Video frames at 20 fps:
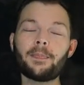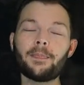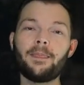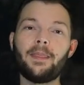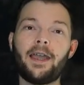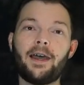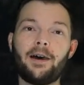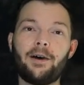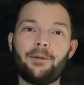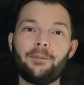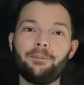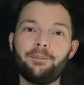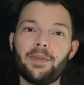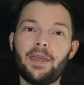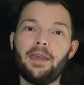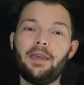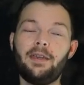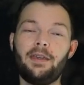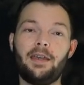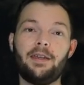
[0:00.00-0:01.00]
Now,
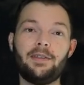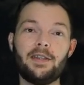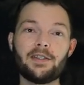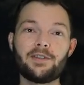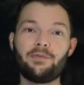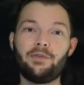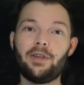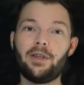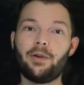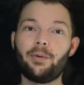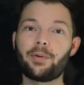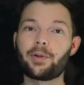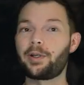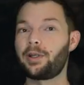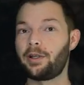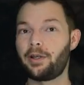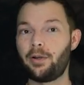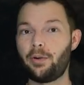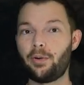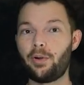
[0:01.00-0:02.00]
in this video, we're
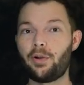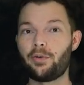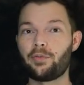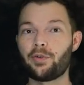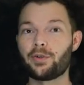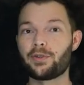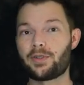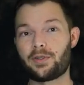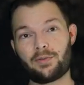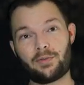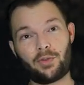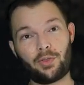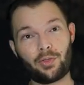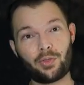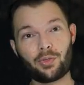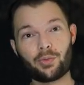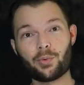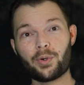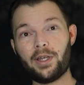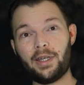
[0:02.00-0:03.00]
going to go over
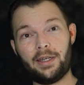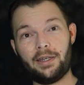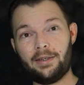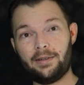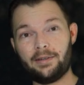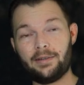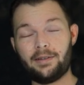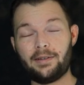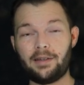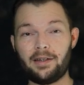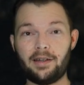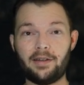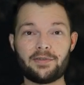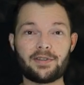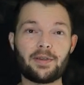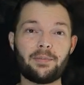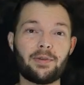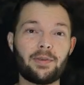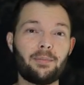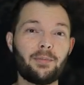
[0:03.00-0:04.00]
three of
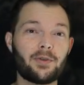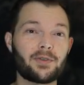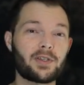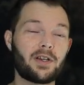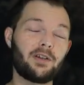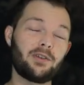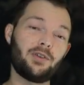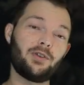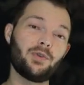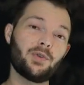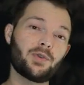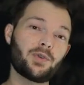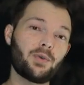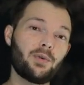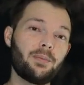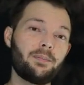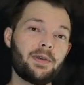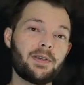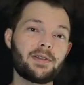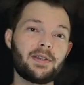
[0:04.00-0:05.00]
some of the most
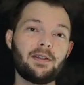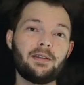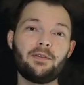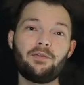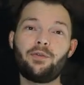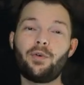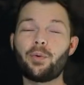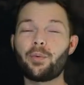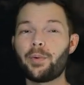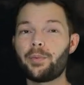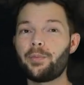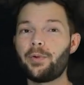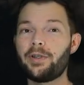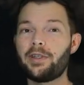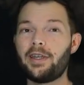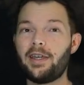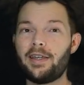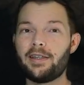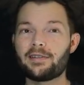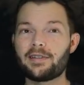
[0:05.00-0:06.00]
unusual missing
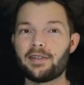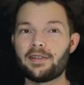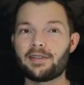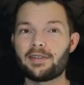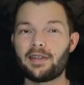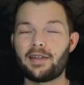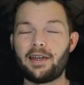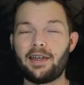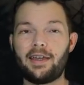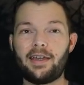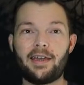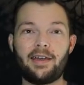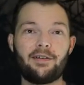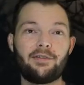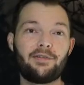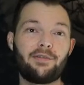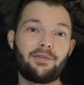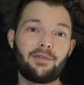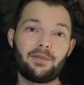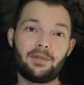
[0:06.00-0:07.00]
411 cases that I
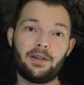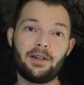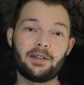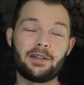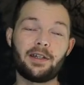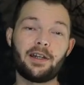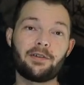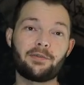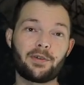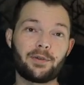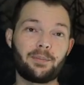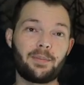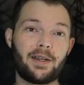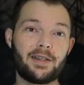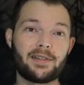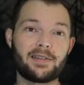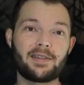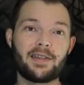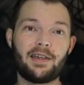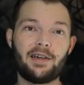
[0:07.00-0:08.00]
have uncovered
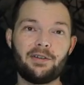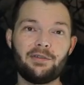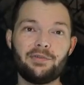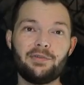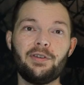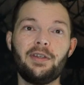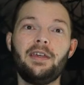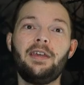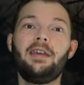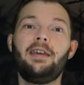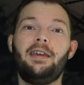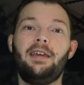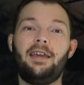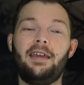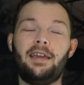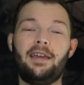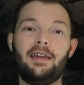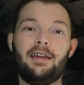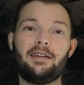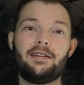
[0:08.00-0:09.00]
myself,
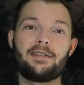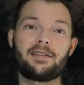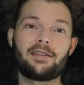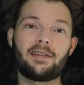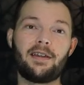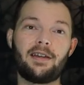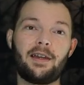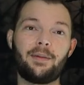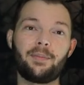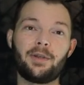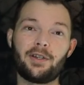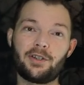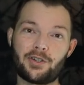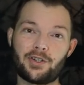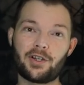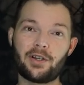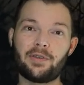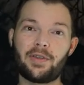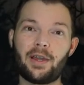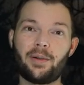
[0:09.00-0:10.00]
and I'm going to
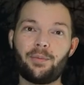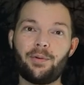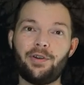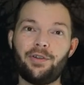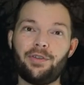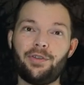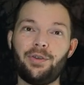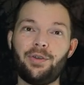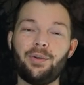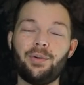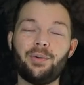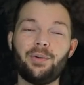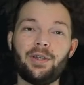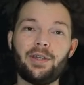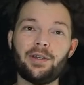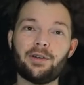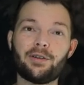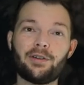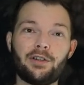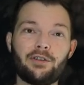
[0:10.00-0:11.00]
share that with you
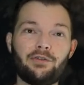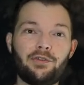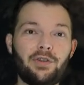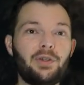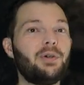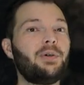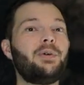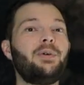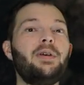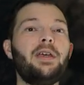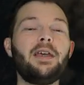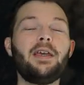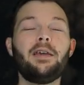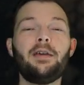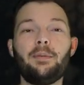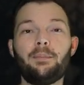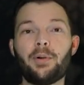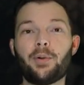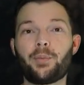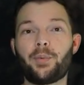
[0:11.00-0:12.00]
here in a few.
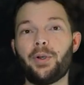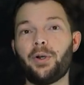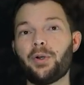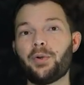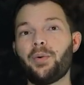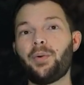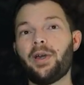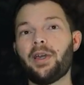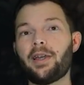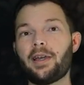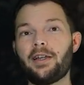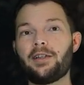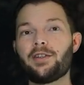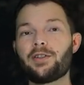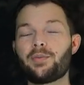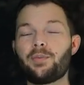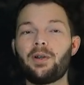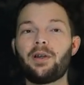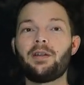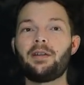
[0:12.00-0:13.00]
But real quick, I
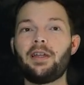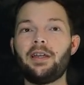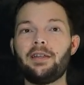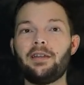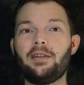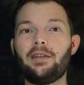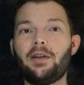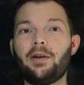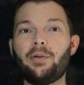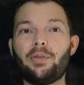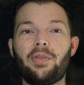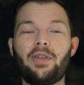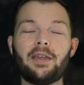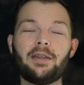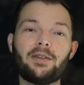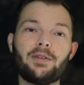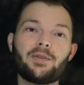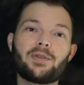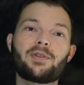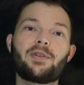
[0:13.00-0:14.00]
just want to let you know,
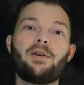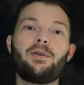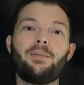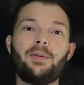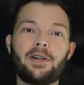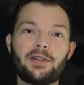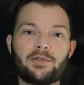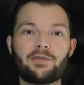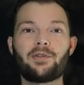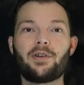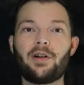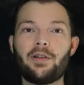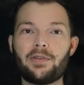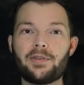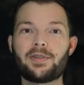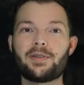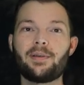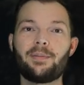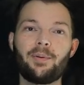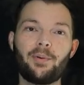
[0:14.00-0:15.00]
thank you so much for all
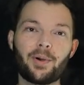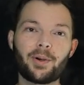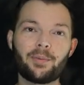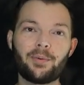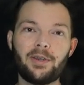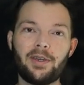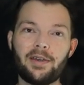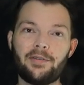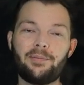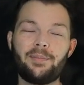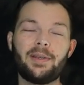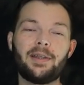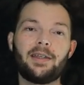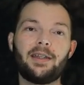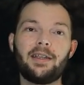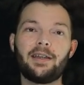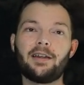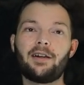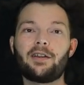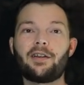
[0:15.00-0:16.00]
the support we have been
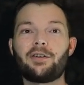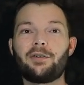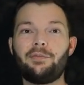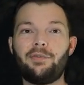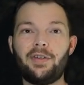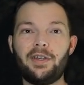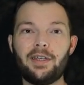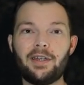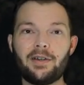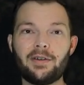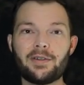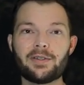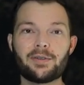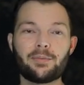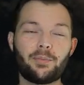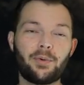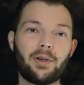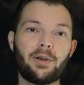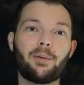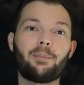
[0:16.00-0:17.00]
getting on our
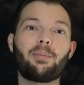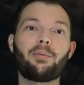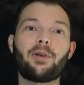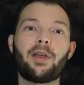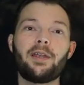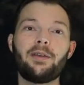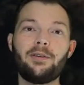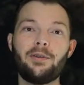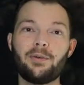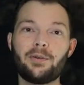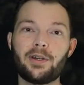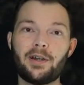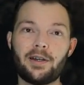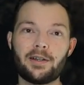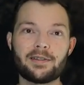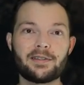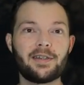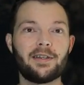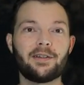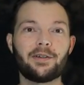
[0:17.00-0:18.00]
videos. We are a brand new
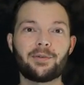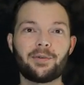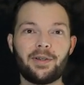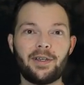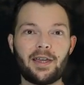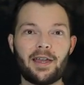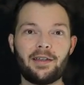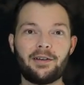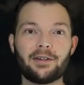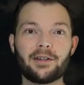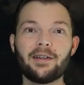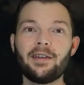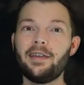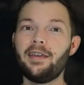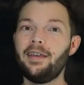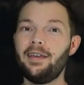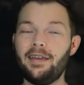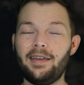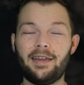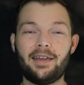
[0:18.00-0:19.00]
content creator,
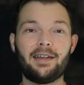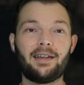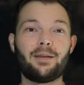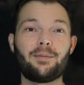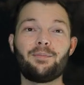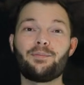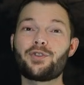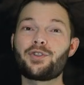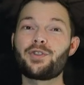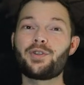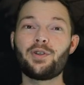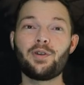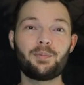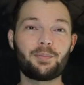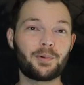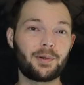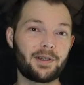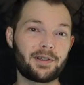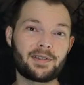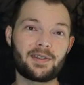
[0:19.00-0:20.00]
and I'm
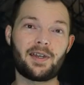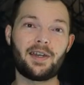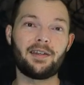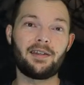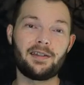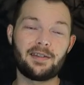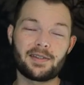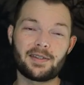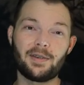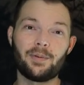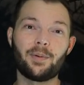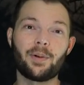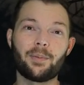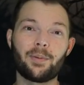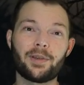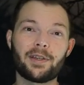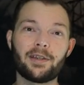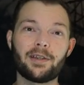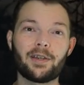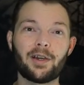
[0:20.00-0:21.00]
super excited to see where
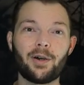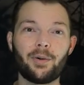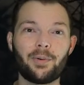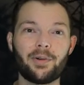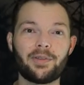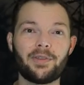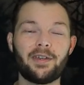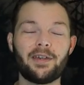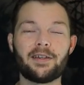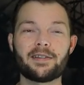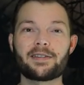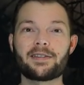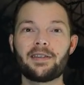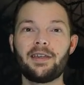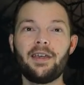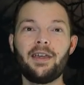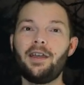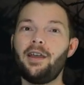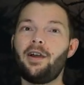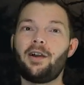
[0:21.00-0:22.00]
we can go with
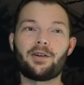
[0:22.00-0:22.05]
this.